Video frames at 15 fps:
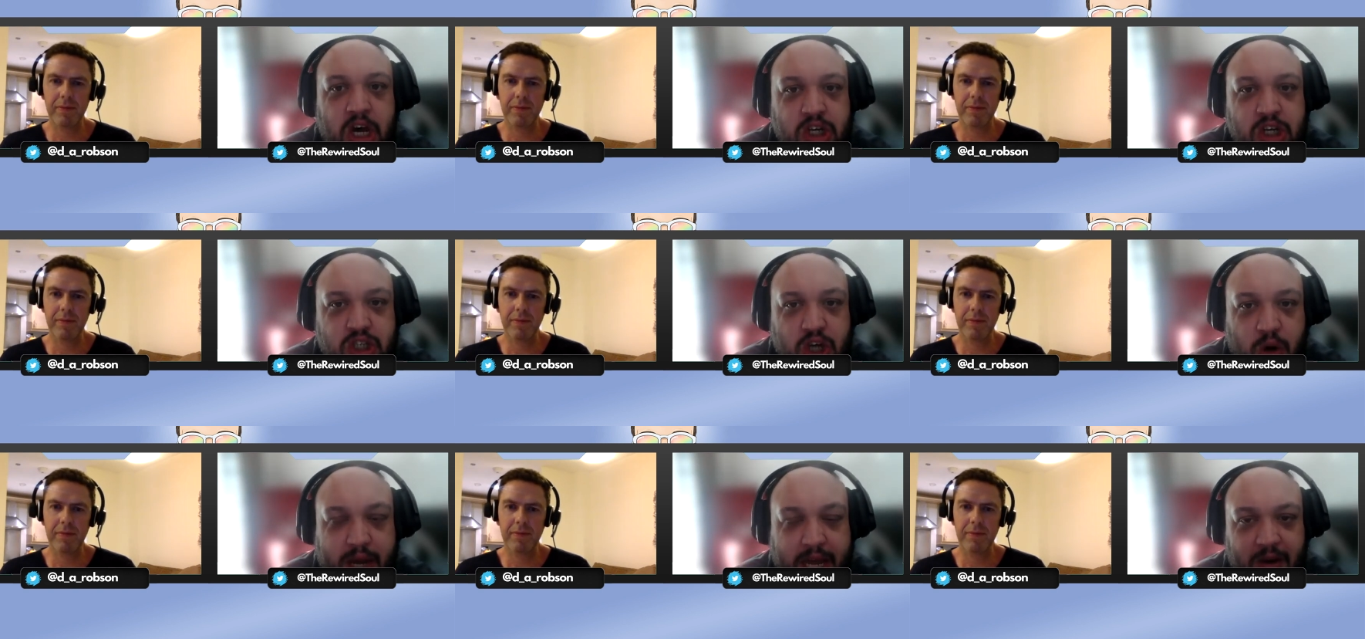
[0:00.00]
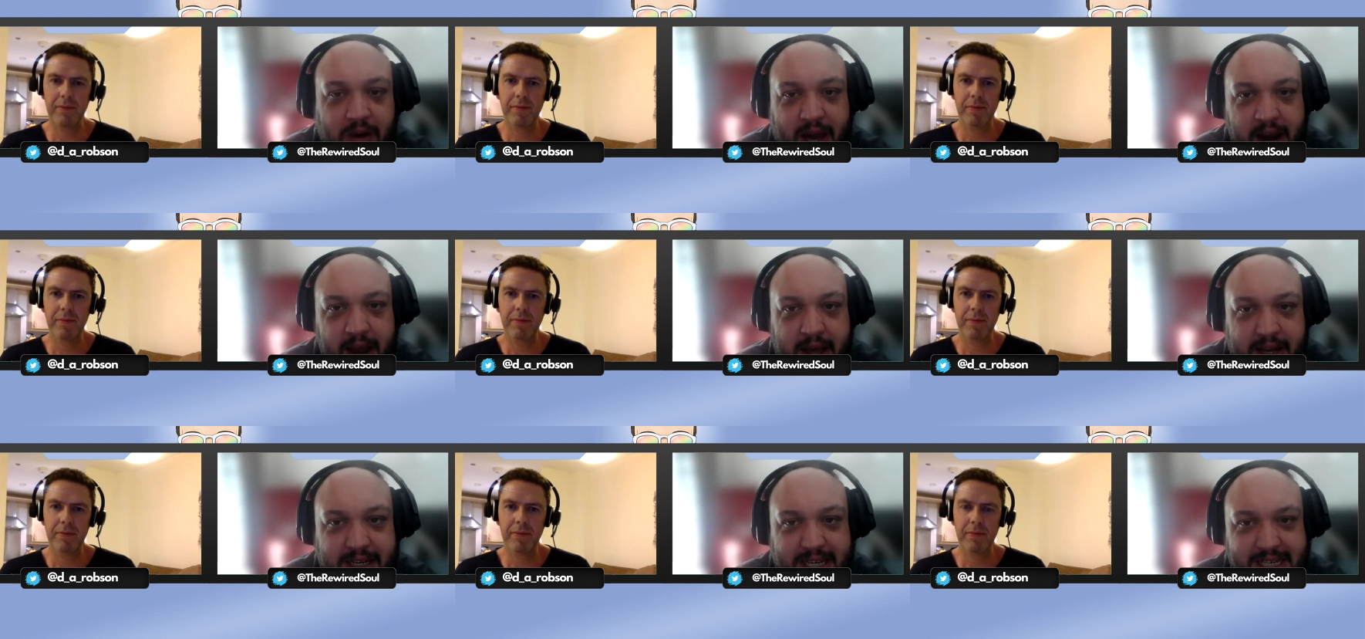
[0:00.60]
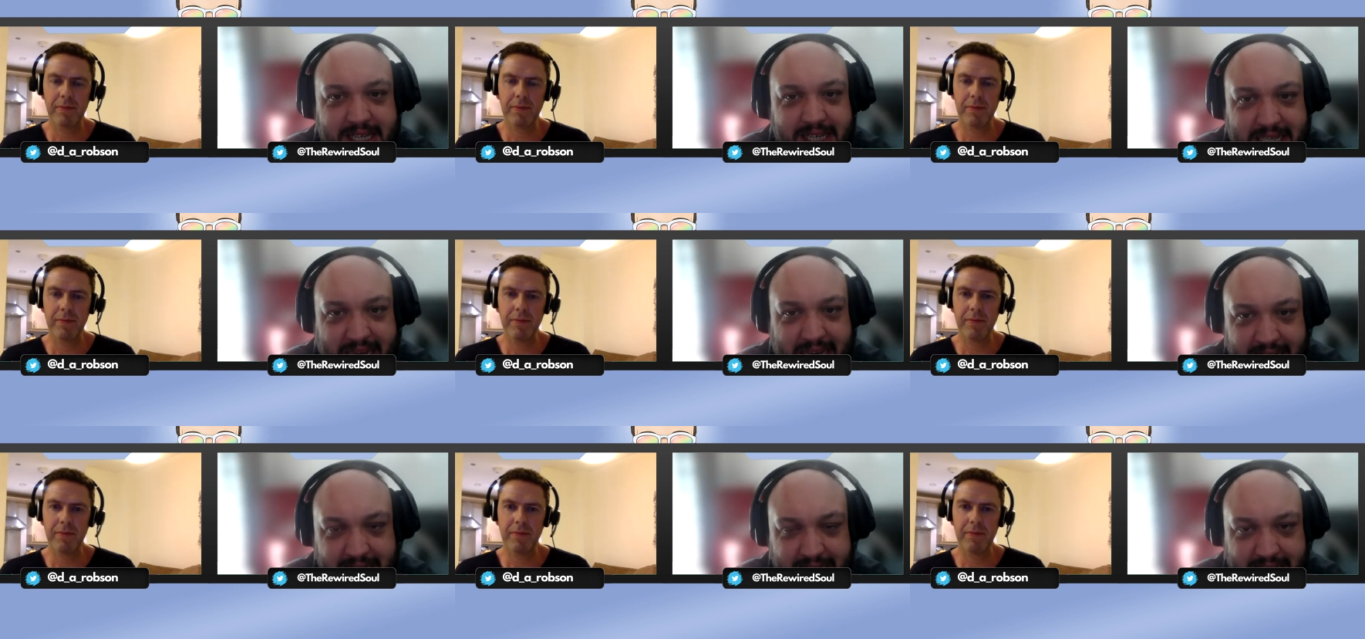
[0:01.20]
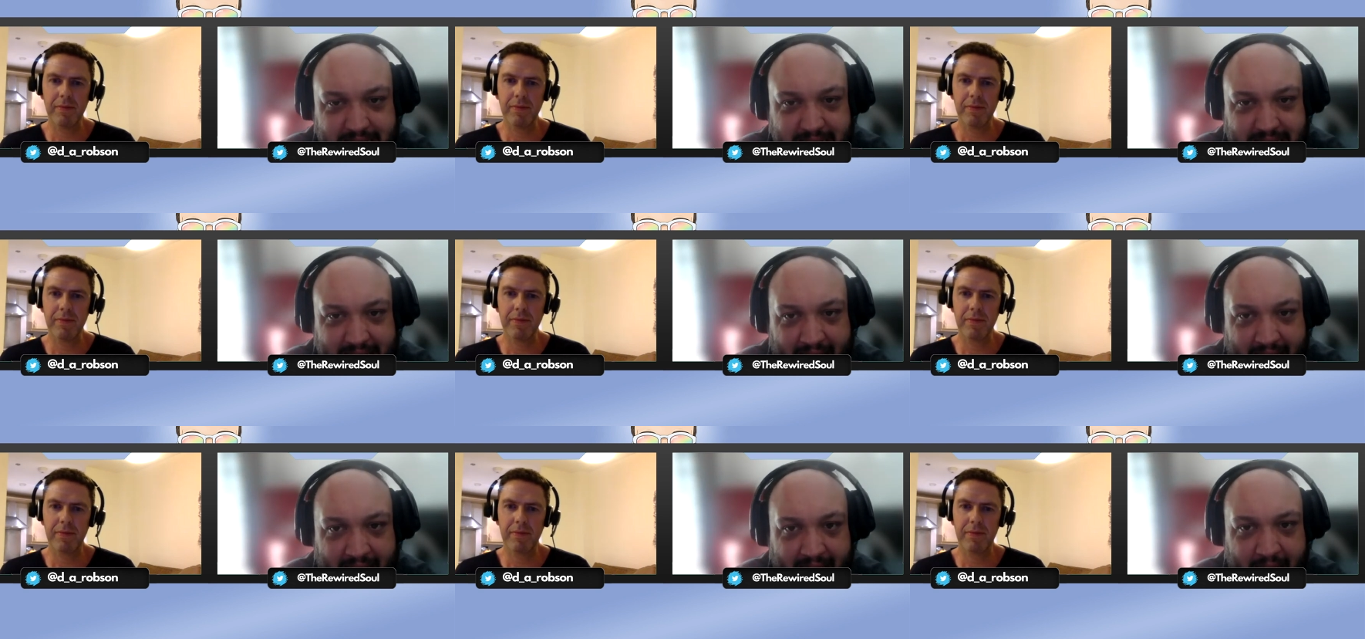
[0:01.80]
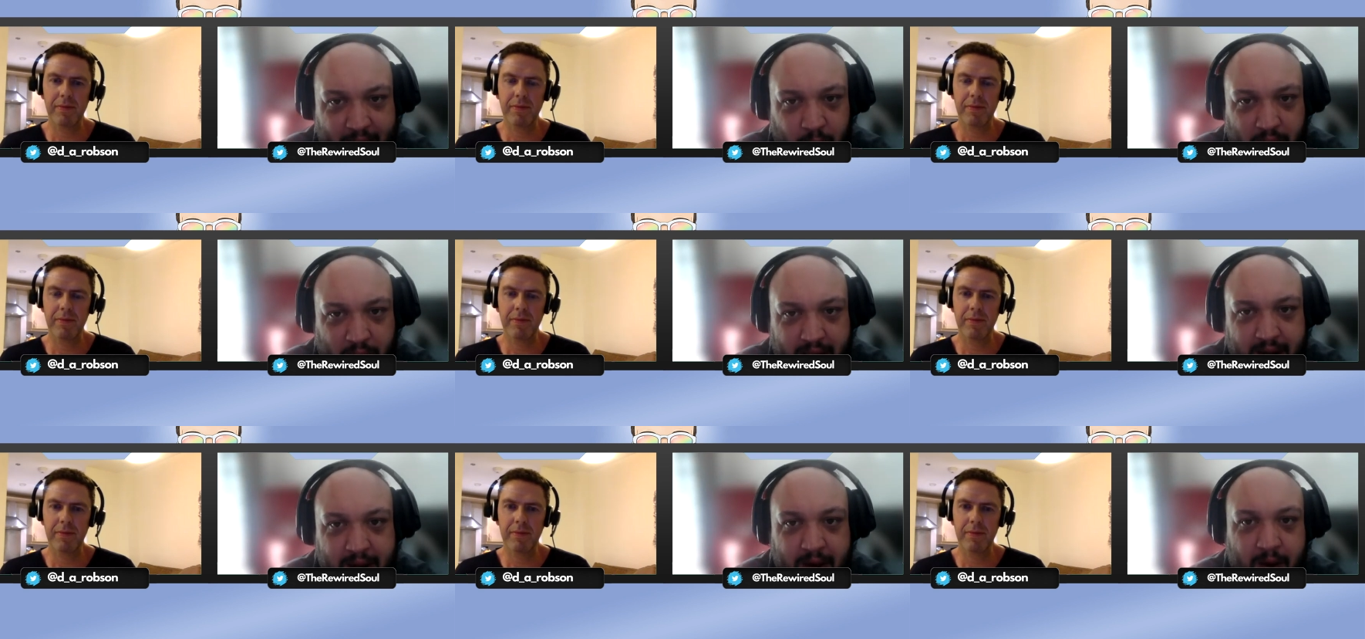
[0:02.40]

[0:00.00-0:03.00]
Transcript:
Speaker 1: so can you kind of discuss that and what